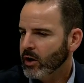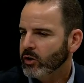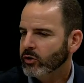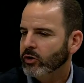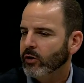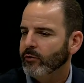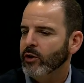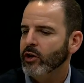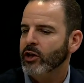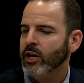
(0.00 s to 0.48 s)

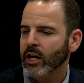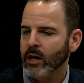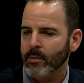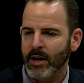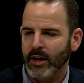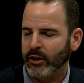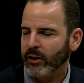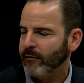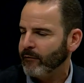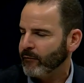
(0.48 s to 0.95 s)
So if you think
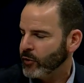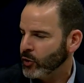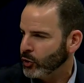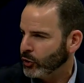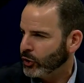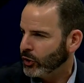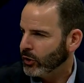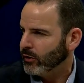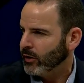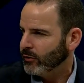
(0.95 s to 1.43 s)
about the
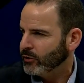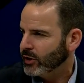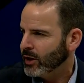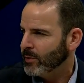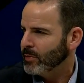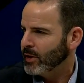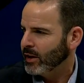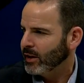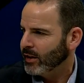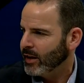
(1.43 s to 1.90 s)
future of
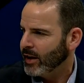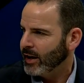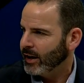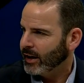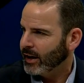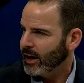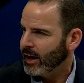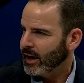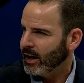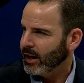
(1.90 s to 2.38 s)
something
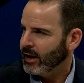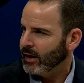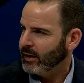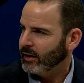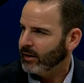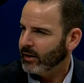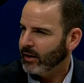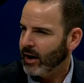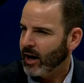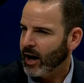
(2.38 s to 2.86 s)
like a
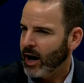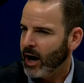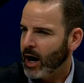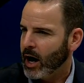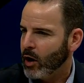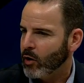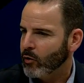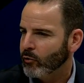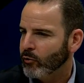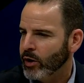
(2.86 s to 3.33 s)

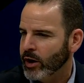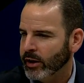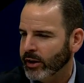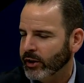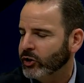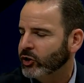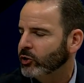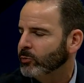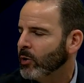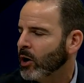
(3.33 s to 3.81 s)

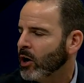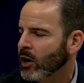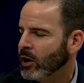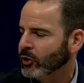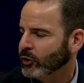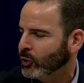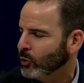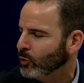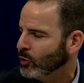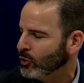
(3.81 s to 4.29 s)
really
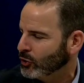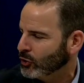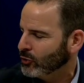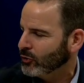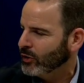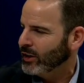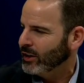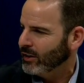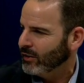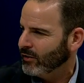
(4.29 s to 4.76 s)
small dual
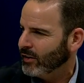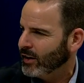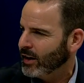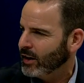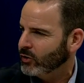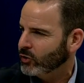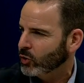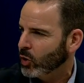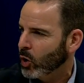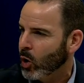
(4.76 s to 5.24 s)
screen
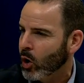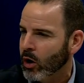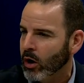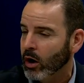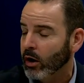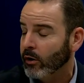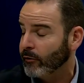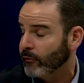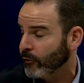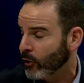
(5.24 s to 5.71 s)
device
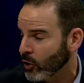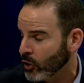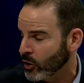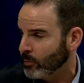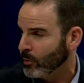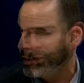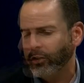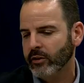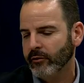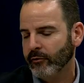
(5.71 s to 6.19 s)
or a
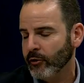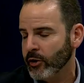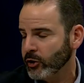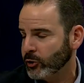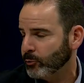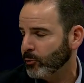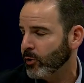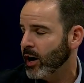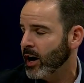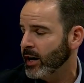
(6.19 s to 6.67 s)
foldable, the
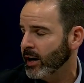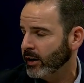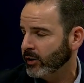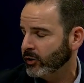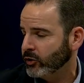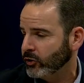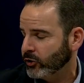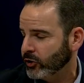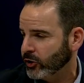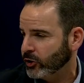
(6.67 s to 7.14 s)
first
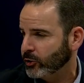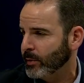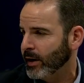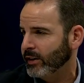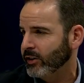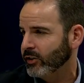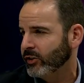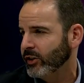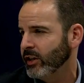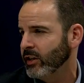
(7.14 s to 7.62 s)
products you should
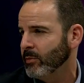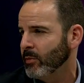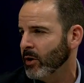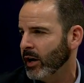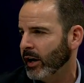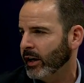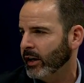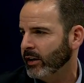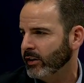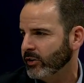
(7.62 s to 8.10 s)
expect to see in the
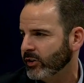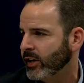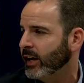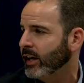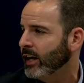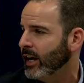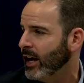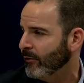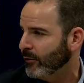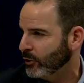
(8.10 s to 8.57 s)
market in the
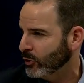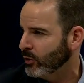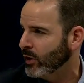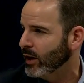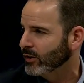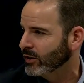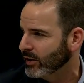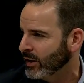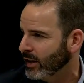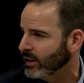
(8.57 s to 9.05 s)
second half of
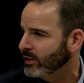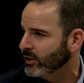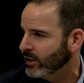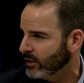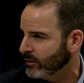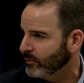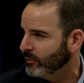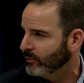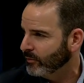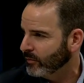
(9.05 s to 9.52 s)

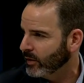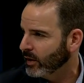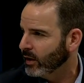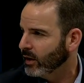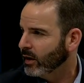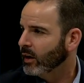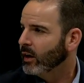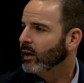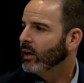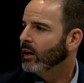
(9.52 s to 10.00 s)
2019.
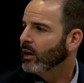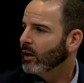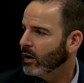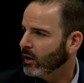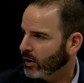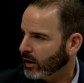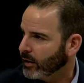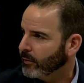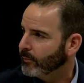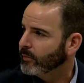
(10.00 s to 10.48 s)
That's
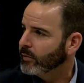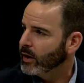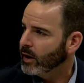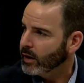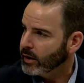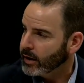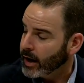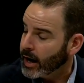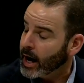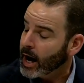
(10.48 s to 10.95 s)
soon, wow.
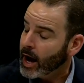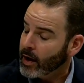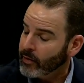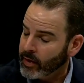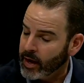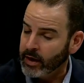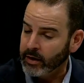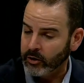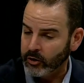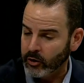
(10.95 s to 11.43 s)
Yeah,
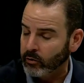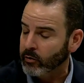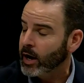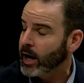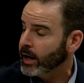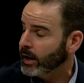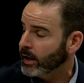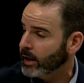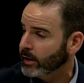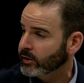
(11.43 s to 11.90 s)
and then you're
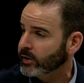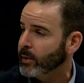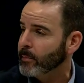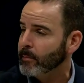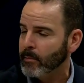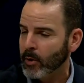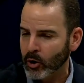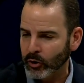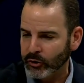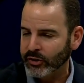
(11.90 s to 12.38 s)
right, it's a
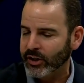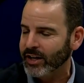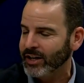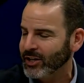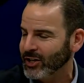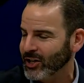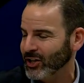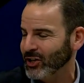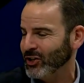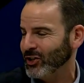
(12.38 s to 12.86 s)

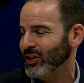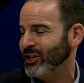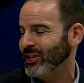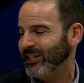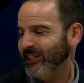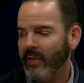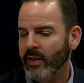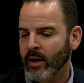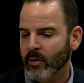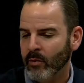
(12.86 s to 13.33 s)
multi-year
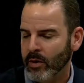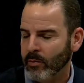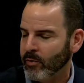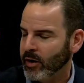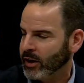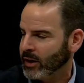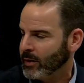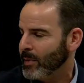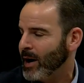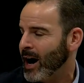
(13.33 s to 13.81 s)
journey. And then we
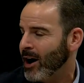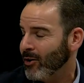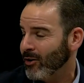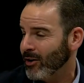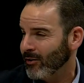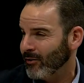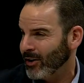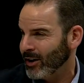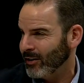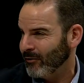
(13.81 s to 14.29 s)
bring the
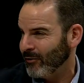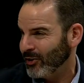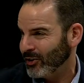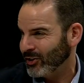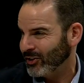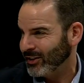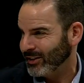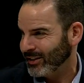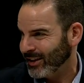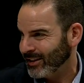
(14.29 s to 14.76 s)
power of
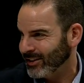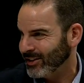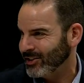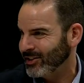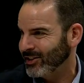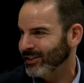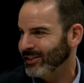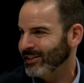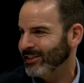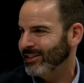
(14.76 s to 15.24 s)
artificial
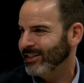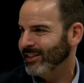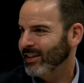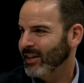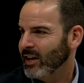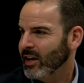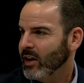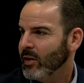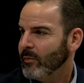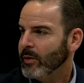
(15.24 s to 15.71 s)
intelligence.
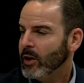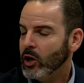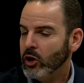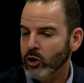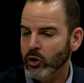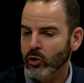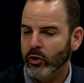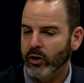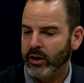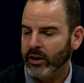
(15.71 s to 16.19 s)

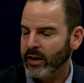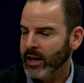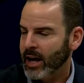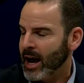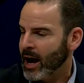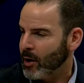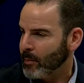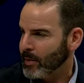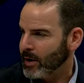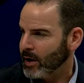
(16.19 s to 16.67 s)
You can
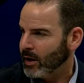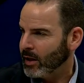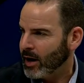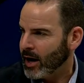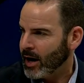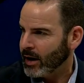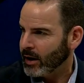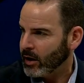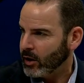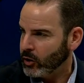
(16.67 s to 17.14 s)
now be
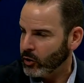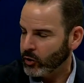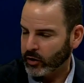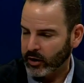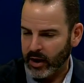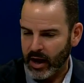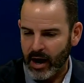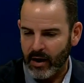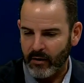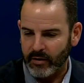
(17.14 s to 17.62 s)
you
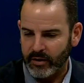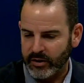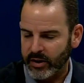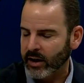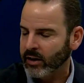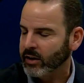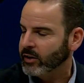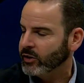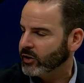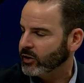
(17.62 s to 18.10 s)
can have
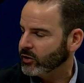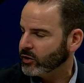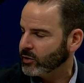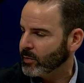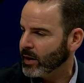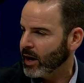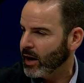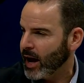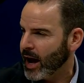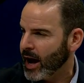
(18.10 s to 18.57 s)
intelligence
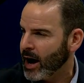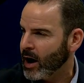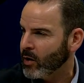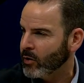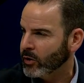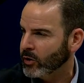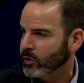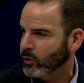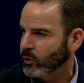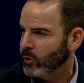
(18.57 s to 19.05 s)
about
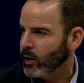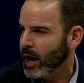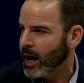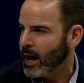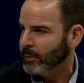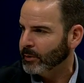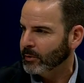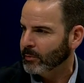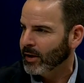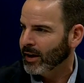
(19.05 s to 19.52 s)
how you
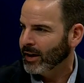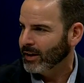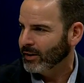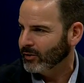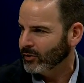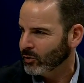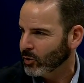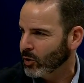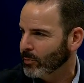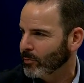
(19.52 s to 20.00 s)

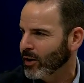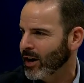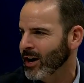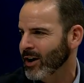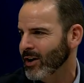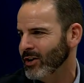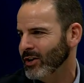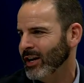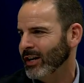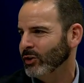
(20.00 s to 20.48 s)
optimize or
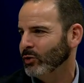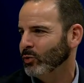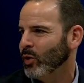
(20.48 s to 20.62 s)
prioritize